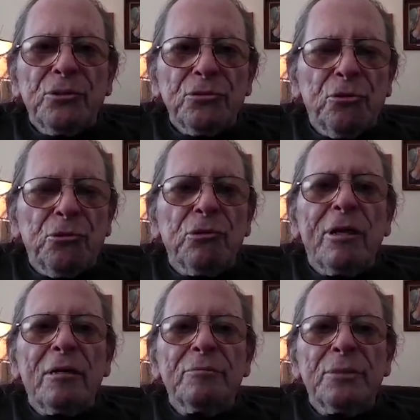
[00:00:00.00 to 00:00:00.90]
routes
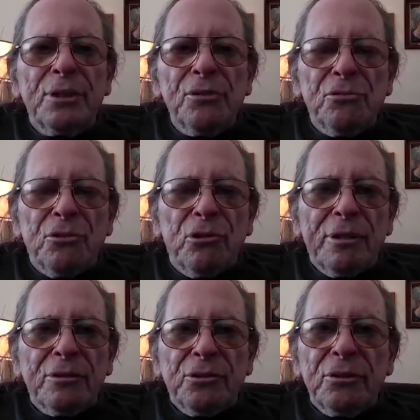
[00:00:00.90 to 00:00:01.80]
throughout
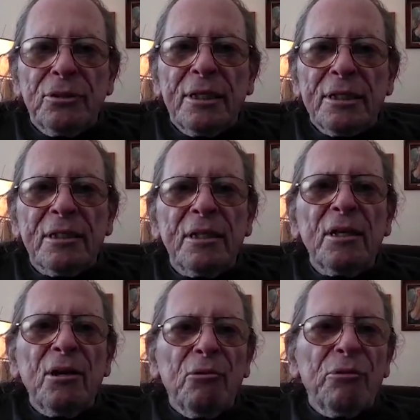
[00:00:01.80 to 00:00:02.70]
Modesto and Turlock.
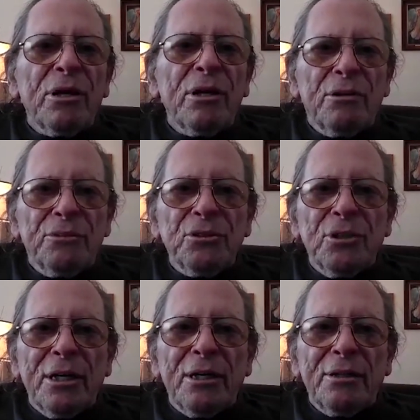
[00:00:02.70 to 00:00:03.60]
We got
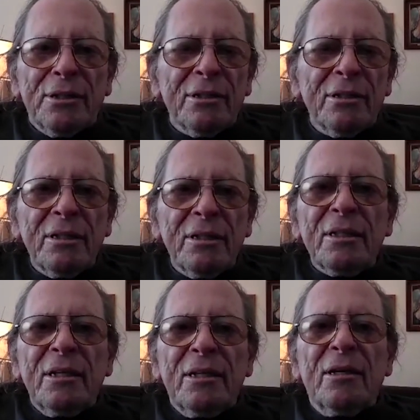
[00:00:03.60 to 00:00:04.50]
recycling
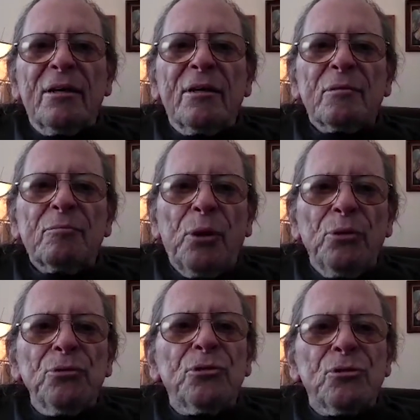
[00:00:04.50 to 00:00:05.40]
on
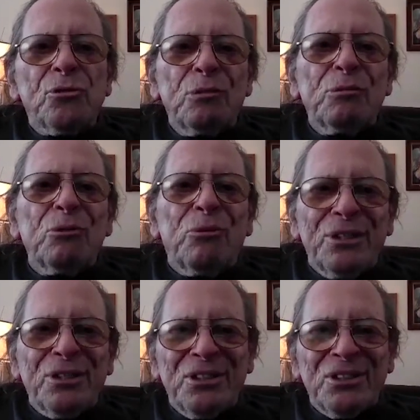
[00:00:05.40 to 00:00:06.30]
post-consumer
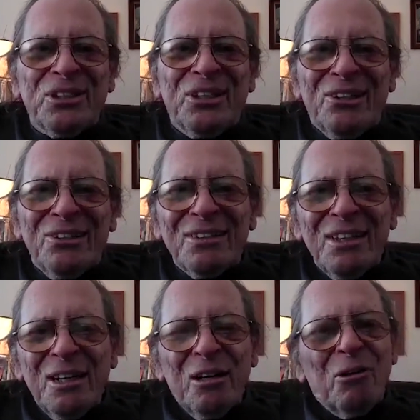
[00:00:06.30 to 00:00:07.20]
waste, it's called.
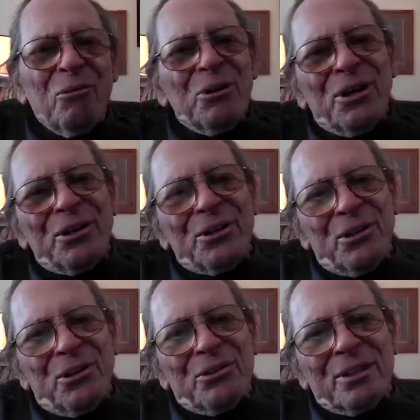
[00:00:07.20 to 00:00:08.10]
We got it
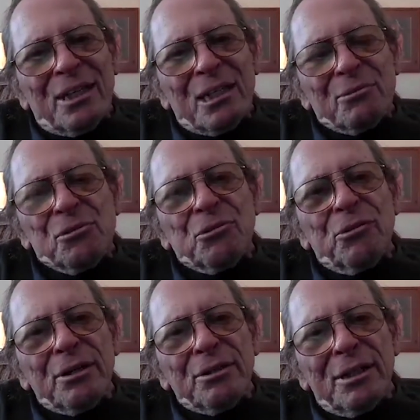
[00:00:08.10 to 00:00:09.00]
going, and it was the
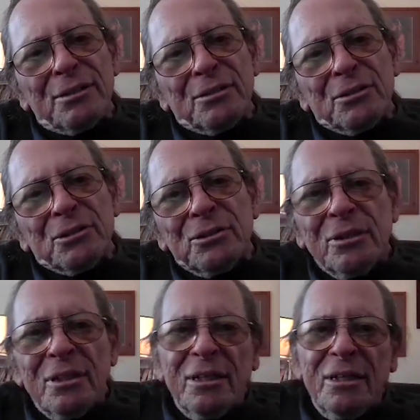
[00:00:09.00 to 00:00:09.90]
right thing to
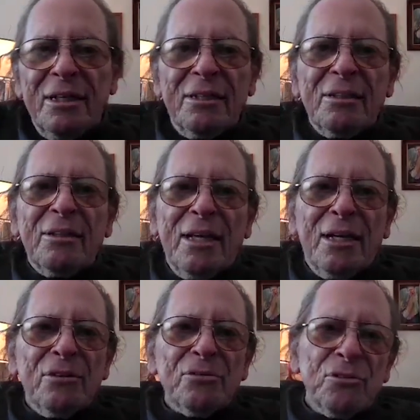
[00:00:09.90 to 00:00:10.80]
do, and
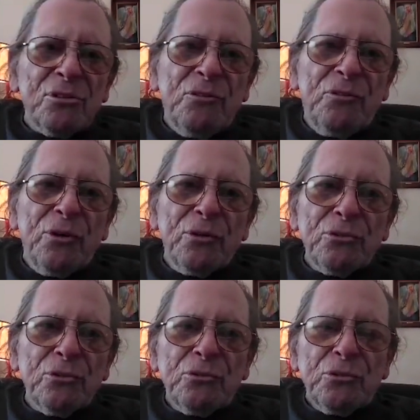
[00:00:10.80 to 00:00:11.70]
thousands of
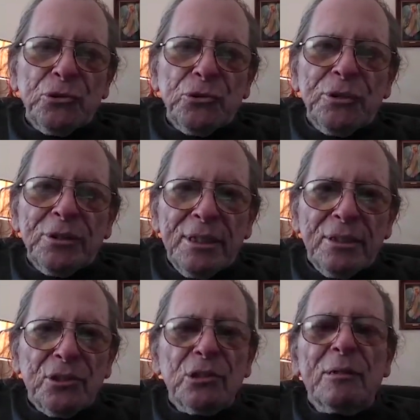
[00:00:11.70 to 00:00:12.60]
folks joined
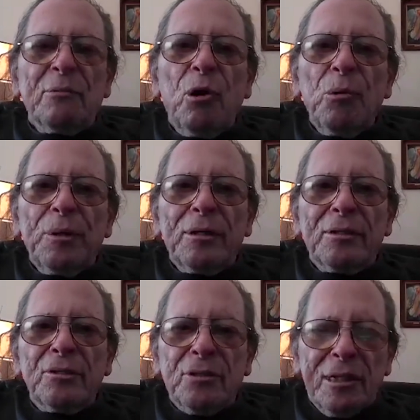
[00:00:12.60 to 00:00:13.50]
in. So I'm hoping
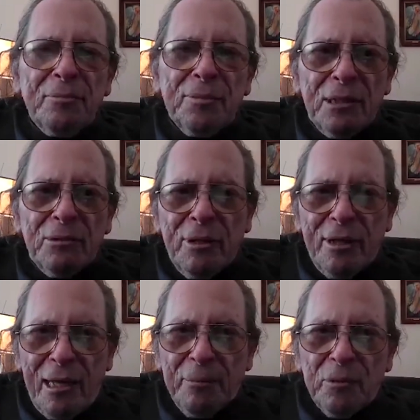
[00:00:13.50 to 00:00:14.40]
the same thing will
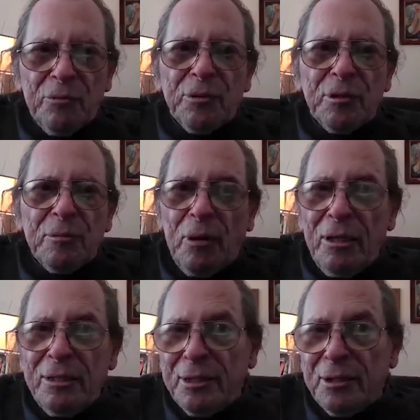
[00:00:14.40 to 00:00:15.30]
happen with the
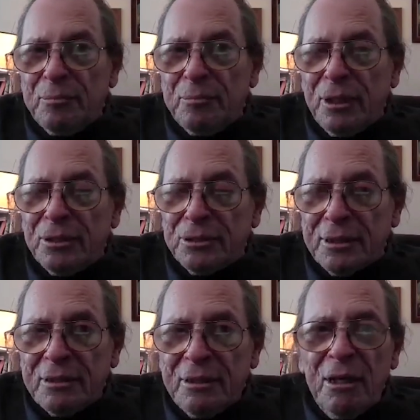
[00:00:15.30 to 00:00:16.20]
pollinator
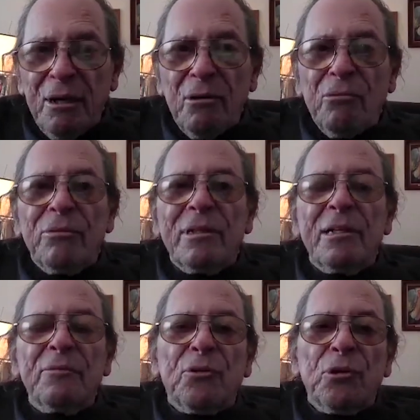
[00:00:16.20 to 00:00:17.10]
project. We'll
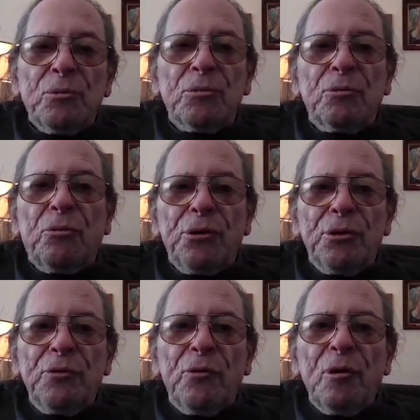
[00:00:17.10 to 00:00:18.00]
have groups of 3
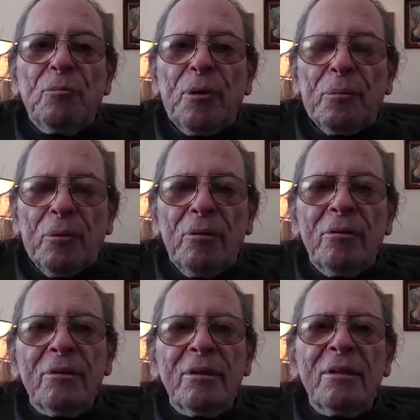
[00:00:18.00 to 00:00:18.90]
or 4 people